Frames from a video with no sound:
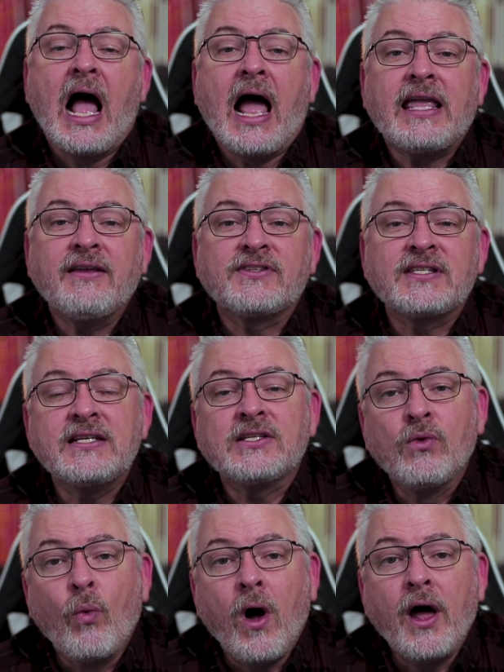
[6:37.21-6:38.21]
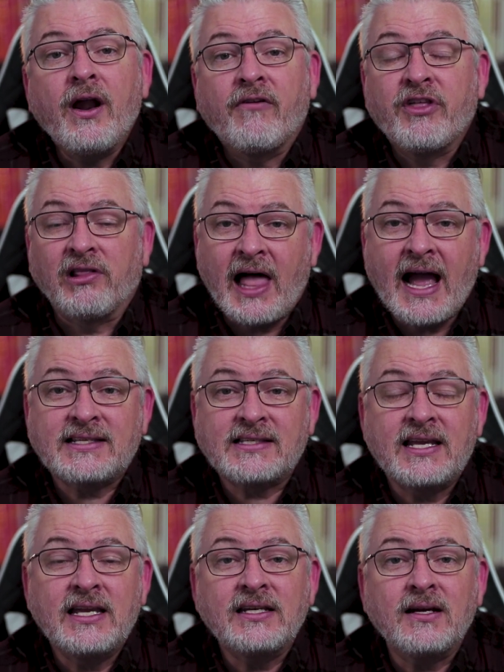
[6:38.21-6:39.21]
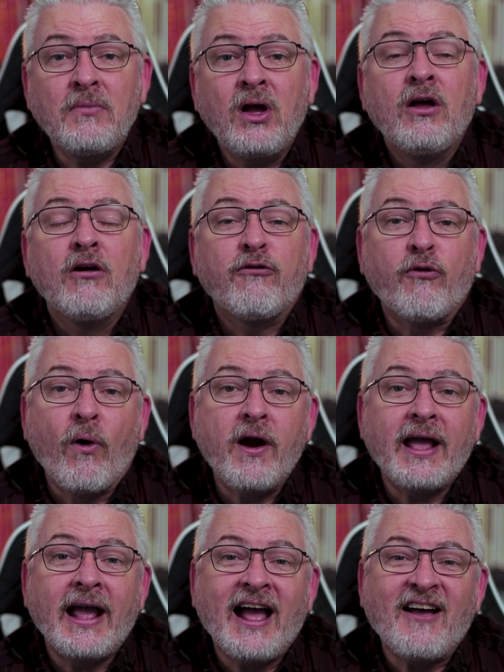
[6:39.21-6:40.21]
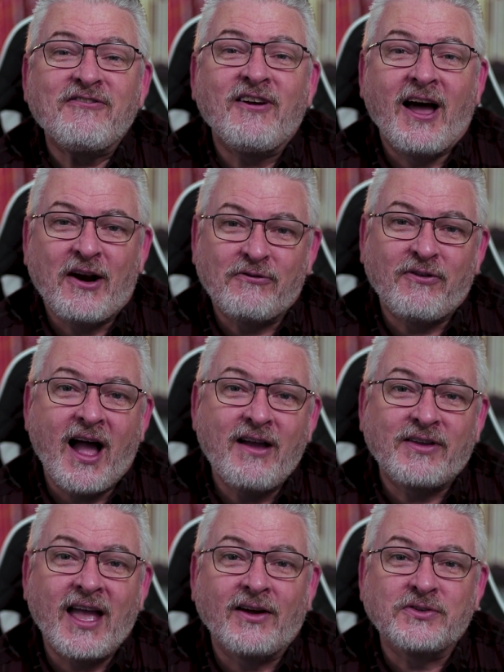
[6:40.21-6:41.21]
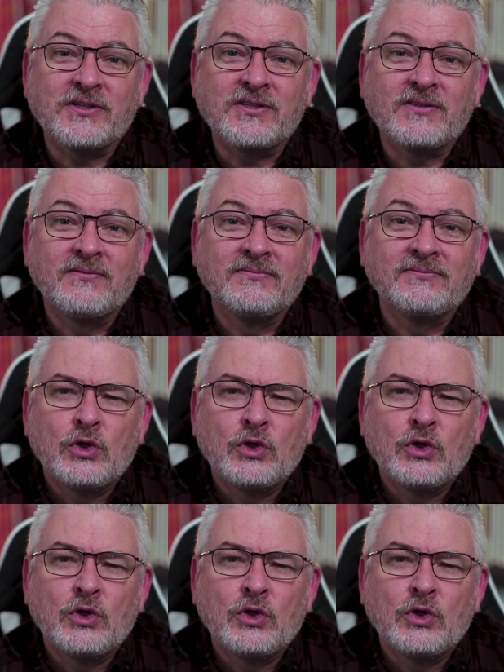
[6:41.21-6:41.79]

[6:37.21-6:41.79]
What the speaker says: I give season 1 of The Last Kingdom 4.5 out of 5 couches.